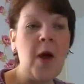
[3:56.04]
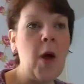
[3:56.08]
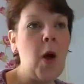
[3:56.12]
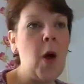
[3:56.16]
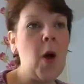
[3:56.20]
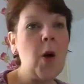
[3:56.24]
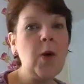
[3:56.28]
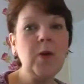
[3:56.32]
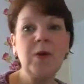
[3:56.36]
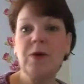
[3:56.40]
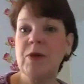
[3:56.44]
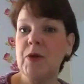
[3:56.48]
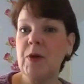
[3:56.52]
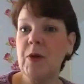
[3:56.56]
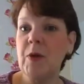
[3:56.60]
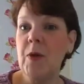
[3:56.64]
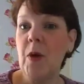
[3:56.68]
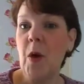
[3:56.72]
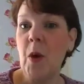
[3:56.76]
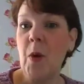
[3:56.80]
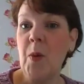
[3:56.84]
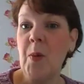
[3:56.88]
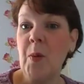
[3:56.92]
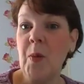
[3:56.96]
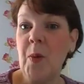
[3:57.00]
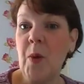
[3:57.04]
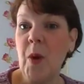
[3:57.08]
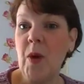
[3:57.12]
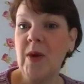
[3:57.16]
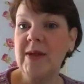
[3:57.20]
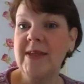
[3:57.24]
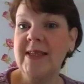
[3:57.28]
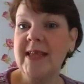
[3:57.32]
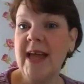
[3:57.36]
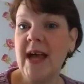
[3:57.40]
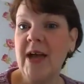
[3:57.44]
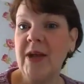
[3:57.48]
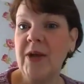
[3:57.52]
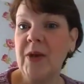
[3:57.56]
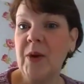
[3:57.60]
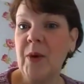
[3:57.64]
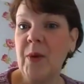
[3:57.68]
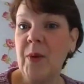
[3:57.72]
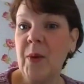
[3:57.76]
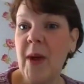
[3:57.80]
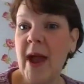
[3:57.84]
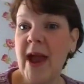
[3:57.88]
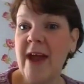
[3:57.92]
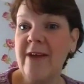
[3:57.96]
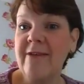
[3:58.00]
On to what's that you're
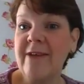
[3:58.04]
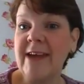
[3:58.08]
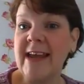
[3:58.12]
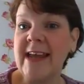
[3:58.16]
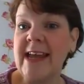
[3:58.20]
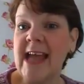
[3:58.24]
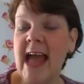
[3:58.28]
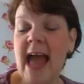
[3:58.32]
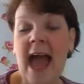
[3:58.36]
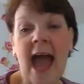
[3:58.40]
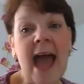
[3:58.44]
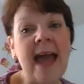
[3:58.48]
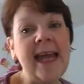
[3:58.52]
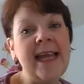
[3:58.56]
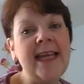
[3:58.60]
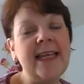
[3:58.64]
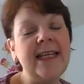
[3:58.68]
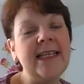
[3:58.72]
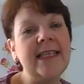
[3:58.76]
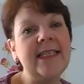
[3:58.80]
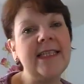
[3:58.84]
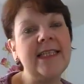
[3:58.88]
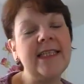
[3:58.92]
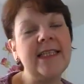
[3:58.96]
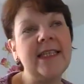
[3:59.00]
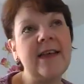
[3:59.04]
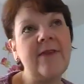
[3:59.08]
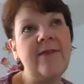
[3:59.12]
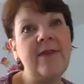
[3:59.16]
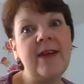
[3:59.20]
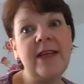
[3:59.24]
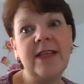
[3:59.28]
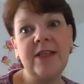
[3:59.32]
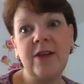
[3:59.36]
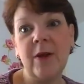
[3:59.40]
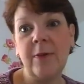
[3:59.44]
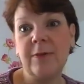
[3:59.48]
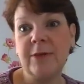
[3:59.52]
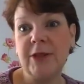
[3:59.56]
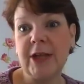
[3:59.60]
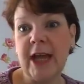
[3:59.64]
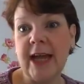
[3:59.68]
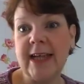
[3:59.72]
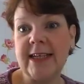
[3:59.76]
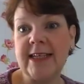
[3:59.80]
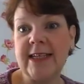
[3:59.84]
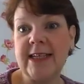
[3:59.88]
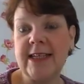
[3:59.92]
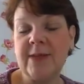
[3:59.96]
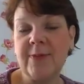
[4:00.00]
wearing, and it's a finished
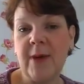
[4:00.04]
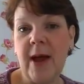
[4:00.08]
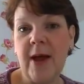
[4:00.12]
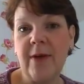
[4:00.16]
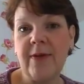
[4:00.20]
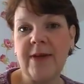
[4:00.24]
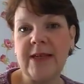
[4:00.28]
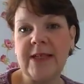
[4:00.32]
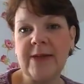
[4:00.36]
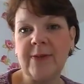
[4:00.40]
object as well this